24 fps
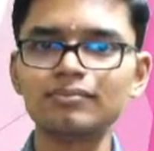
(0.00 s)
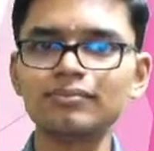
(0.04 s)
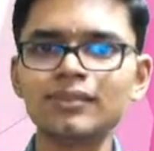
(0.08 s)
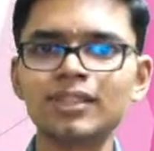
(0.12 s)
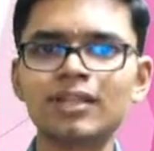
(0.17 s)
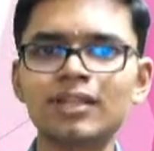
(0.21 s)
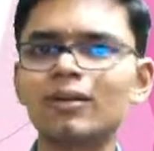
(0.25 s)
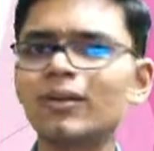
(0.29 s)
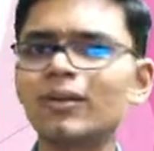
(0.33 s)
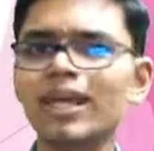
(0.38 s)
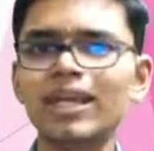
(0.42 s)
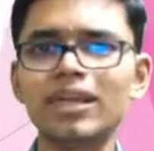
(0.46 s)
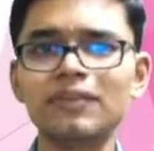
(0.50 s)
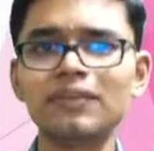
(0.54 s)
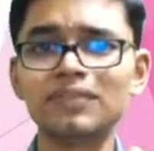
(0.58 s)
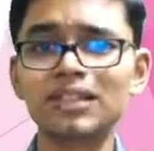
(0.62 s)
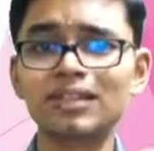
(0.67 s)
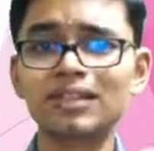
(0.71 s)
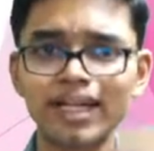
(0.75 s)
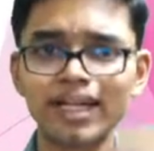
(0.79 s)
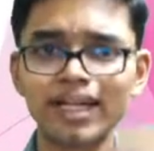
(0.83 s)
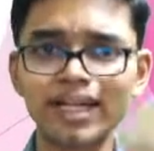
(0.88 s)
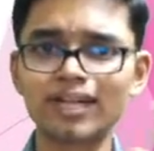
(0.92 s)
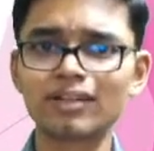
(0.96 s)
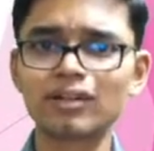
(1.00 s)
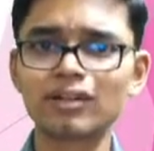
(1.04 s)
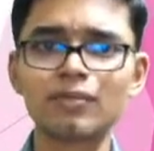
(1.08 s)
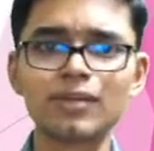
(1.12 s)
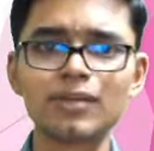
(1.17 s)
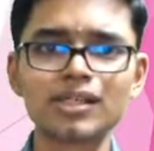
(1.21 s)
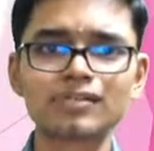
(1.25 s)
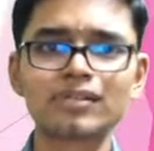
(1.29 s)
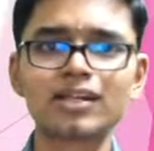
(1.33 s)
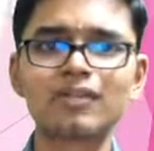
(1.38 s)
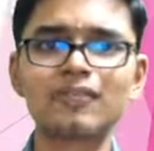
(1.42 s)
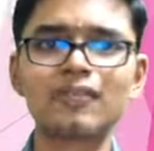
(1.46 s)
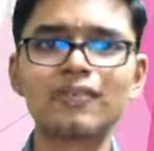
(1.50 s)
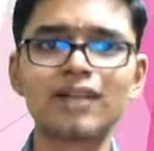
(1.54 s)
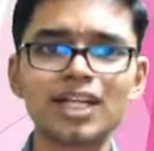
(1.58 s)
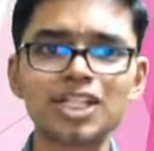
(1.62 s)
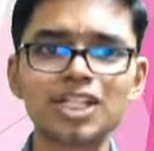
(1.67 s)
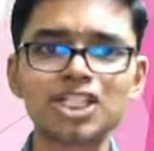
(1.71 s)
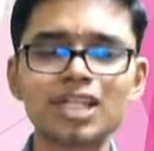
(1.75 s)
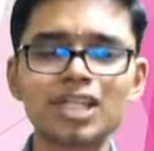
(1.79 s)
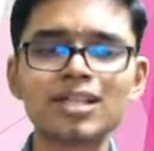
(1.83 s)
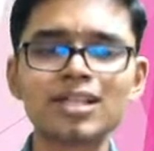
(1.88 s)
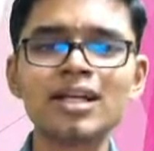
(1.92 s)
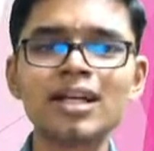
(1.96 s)
Okay, if the trade and commerce were
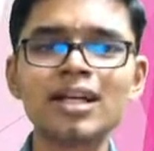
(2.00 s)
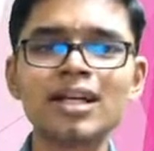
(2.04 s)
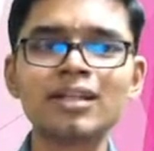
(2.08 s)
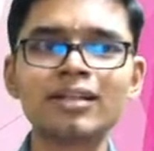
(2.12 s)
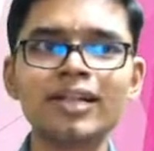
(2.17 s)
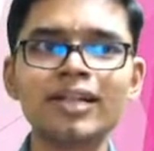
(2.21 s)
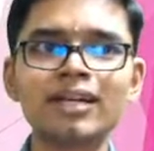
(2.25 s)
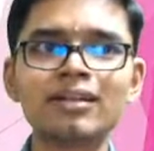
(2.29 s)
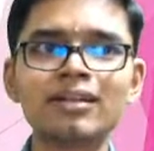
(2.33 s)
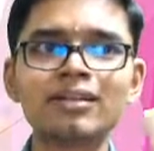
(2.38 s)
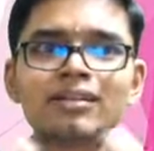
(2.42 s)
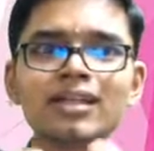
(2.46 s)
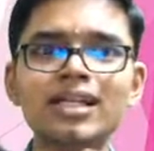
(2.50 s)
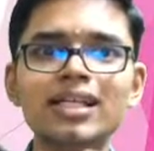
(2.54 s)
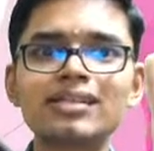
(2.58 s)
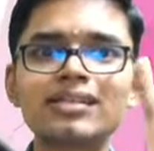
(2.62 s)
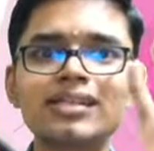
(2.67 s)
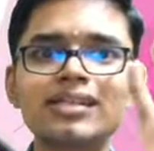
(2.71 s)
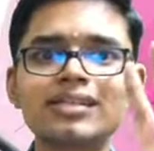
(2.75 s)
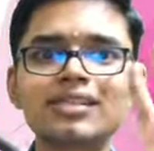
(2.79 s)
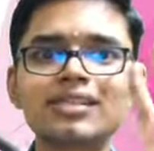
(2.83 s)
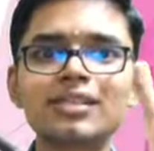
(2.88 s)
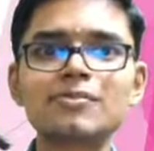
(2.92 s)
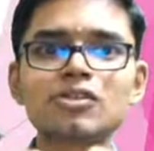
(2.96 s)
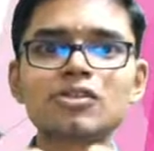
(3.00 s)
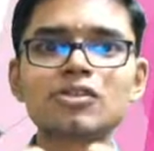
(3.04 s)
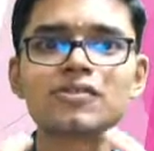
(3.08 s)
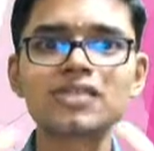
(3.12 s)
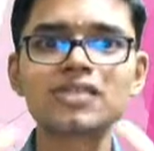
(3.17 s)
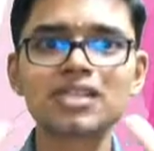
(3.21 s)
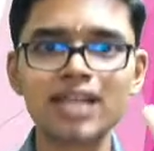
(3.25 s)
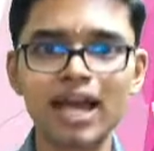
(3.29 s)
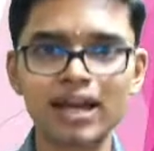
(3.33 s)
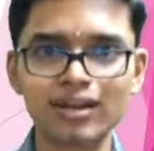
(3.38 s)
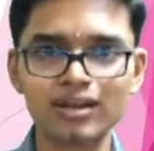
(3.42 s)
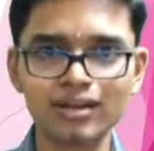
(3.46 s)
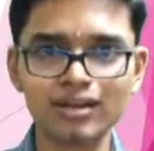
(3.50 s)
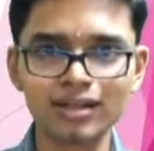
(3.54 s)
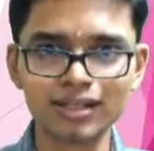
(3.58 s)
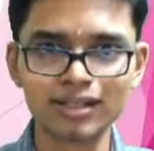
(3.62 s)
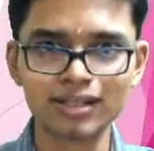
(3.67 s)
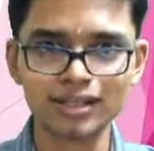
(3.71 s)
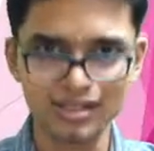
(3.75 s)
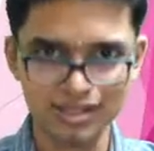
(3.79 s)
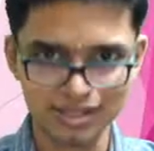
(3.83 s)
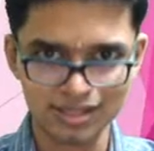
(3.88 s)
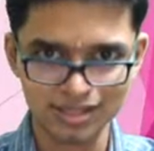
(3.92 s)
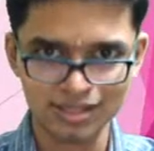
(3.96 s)
flourishing, then these systems of
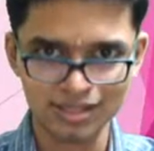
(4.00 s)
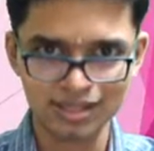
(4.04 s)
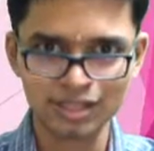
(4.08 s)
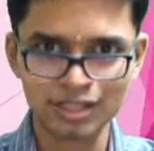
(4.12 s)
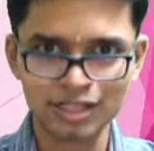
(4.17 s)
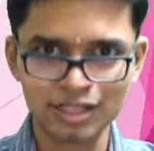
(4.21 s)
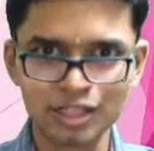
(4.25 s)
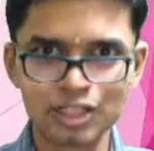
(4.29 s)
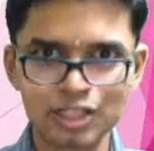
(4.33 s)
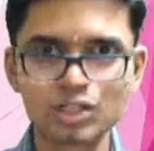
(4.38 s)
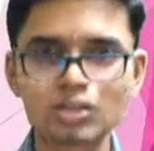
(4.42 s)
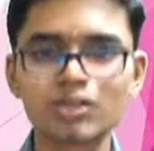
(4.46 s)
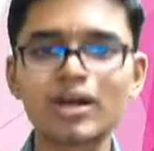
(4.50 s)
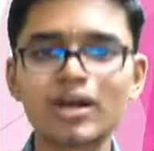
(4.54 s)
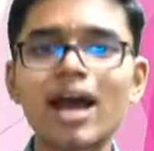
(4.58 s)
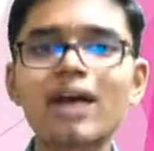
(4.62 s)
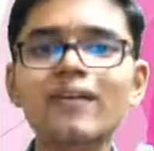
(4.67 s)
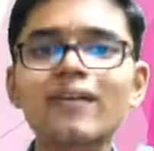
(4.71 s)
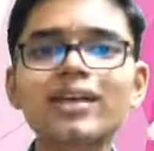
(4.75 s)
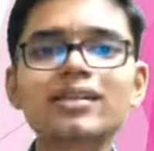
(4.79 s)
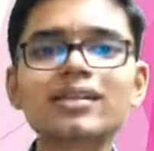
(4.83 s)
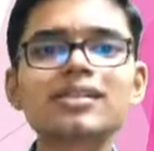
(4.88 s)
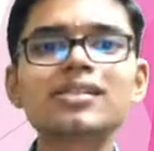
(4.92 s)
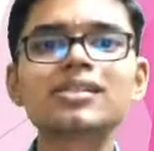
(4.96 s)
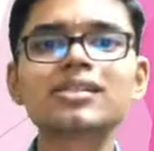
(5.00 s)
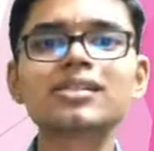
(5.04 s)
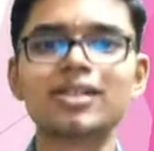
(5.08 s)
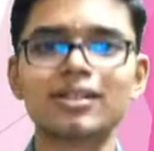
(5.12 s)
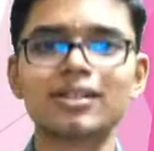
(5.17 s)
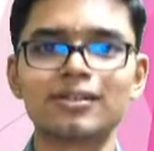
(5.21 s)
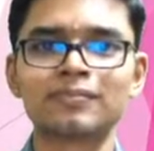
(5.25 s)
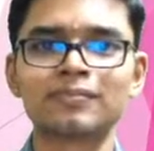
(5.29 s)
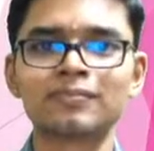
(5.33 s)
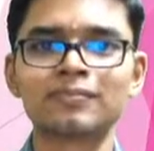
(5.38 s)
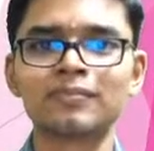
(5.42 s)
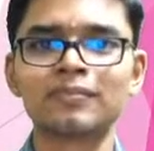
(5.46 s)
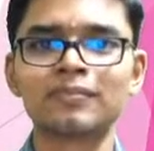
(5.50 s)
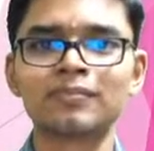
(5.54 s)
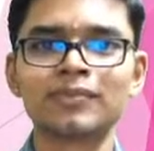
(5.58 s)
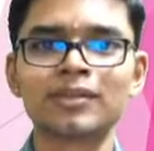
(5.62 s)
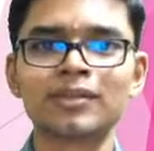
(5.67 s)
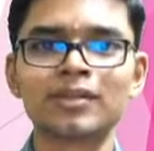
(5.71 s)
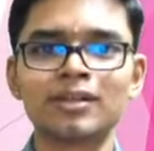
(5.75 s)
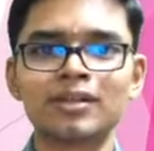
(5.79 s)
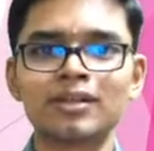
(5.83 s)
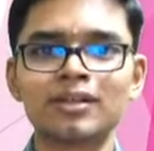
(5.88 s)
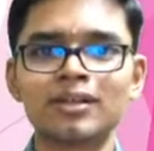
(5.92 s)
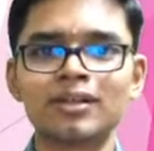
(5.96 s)
standards should have existed.
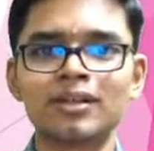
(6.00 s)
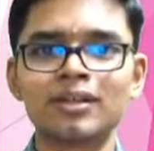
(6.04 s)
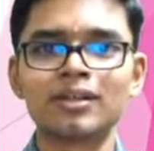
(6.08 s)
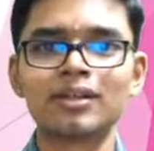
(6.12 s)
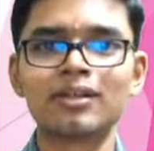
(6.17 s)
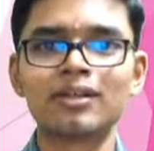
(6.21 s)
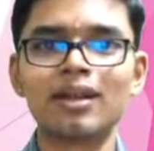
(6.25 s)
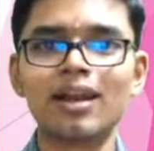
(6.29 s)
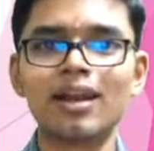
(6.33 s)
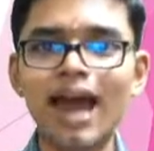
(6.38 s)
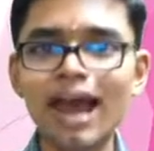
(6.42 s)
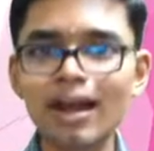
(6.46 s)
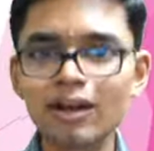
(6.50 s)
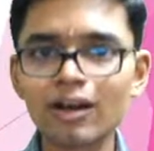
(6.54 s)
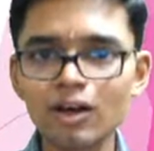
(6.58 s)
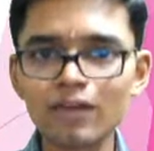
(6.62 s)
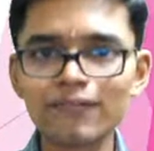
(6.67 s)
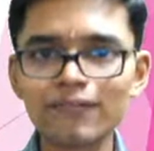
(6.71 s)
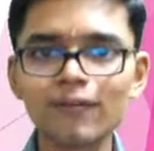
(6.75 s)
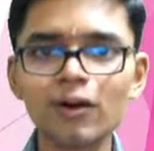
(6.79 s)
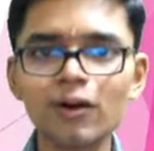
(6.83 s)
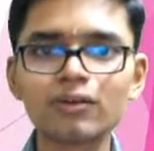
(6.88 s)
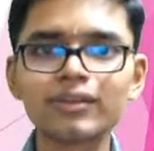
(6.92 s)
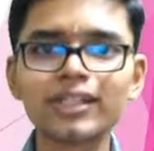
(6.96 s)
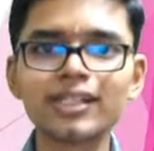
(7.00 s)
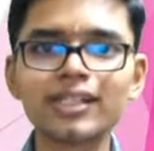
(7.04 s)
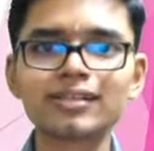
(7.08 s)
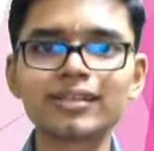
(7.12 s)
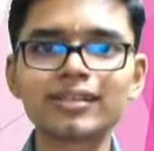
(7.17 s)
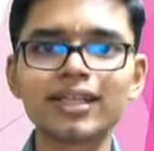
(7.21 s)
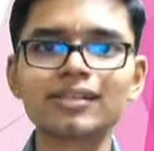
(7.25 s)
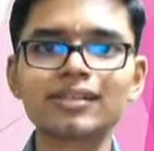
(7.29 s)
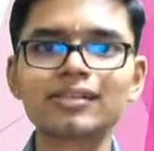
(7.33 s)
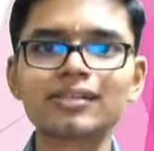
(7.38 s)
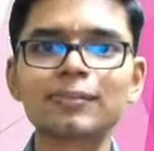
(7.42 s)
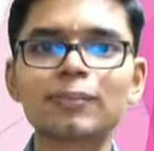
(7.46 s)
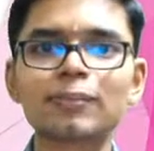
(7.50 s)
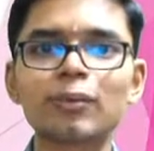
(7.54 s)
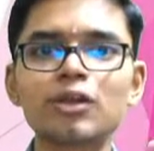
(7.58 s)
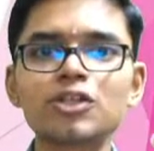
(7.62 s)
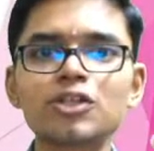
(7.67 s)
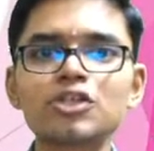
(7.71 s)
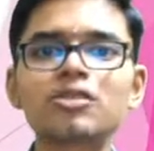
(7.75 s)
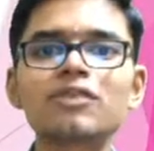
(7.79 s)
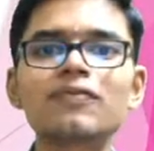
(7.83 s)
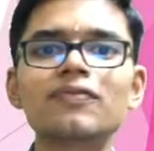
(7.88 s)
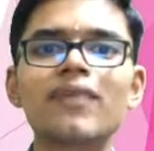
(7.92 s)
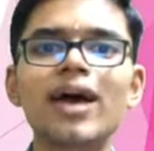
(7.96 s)
Lack of all these things points
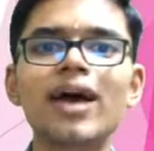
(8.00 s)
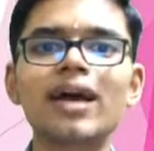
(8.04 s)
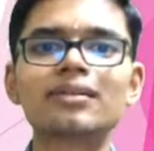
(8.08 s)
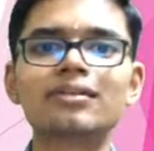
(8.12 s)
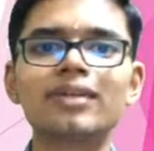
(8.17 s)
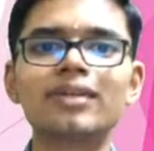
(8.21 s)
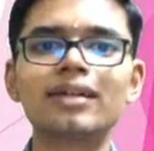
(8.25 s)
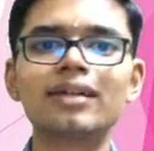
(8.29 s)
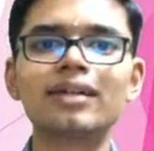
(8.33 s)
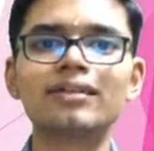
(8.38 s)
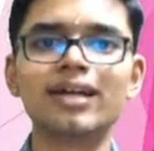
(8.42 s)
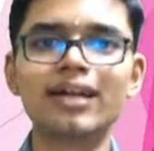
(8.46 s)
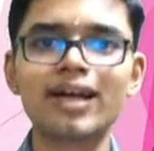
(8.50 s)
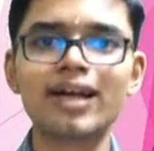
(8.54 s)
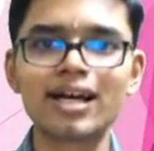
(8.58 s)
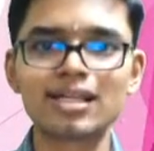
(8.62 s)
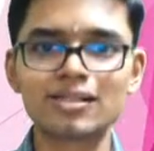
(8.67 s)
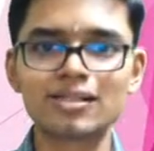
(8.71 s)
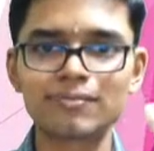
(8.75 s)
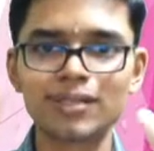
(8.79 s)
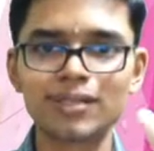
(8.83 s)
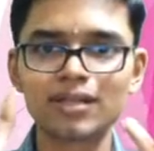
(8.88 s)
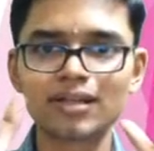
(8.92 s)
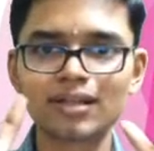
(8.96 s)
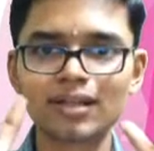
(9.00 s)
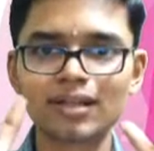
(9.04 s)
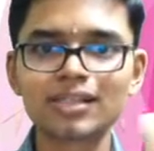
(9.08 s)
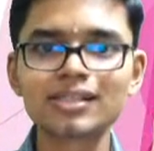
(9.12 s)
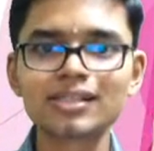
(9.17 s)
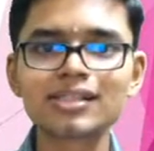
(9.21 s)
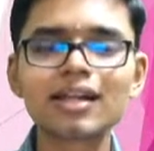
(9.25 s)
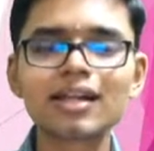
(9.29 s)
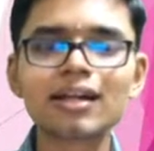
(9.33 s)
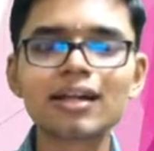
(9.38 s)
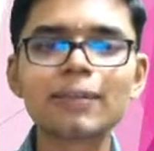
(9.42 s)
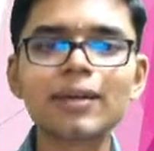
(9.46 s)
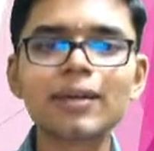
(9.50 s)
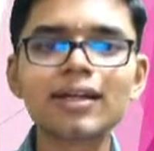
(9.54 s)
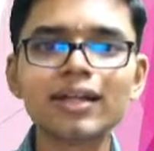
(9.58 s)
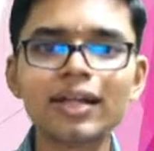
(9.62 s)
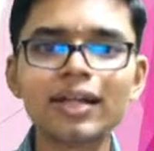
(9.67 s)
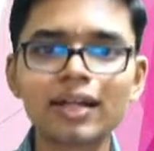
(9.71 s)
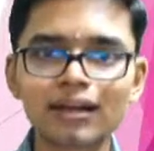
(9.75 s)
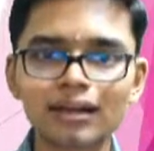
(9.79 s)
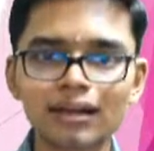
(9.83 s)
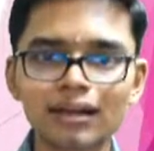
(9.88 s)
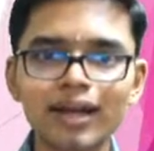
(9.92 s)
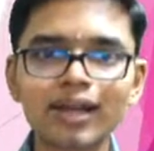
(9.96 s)
to the fact that there has been considerable
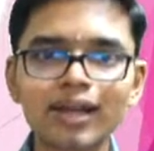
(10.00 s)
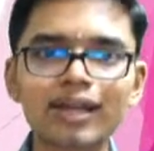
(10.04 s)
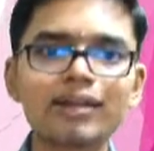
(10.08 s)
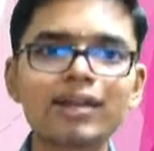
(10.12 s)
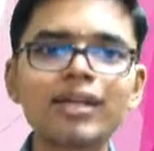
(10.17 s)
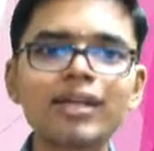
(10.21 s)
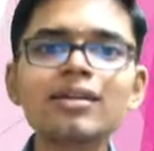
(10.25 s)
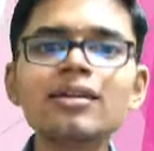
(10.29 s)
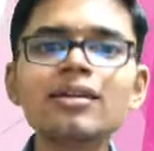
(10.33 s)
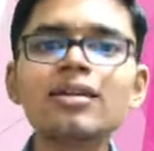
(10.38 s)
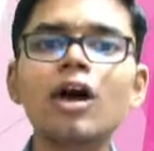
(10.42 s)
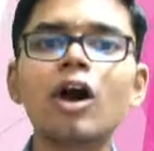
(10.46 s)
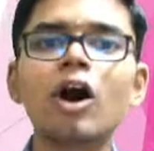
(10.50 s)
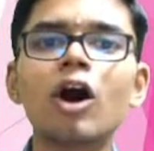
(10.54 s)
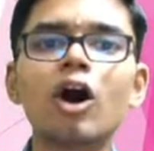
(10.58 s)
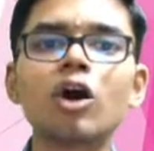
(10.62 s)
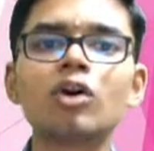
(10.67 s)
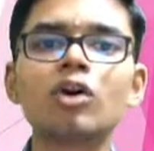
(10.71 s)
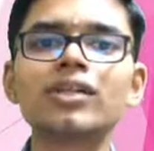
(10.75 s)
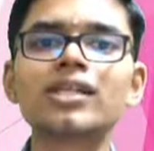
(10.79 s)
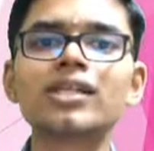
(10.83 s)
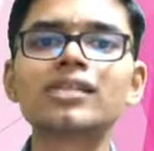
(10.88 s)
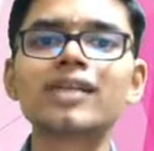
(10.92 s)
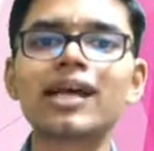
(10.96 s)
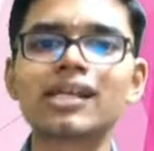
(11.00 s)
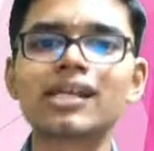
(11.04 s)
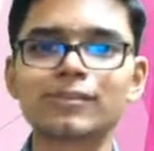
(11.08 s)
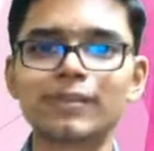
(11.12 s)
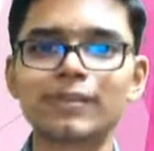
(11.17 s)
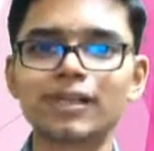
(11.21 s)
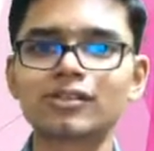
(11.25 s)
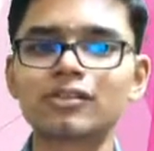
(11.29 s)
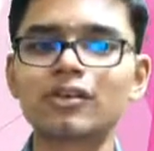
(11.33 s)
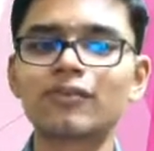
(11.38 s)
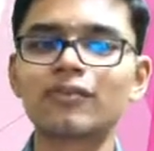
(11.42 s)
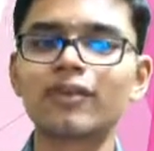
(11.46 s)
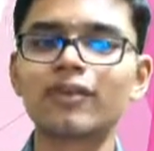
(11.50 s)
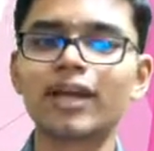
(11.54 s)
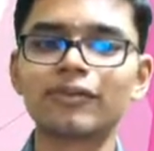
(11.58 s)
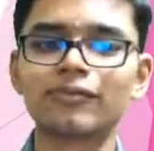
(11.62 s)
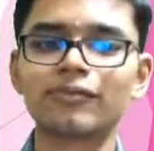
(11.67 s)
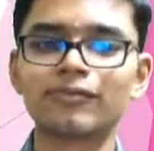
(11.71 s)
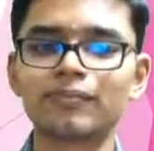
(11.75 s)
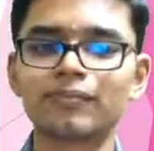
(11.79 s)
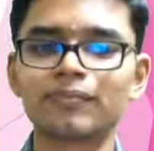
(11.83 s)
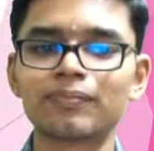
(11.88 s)
decline in all these aspects of life.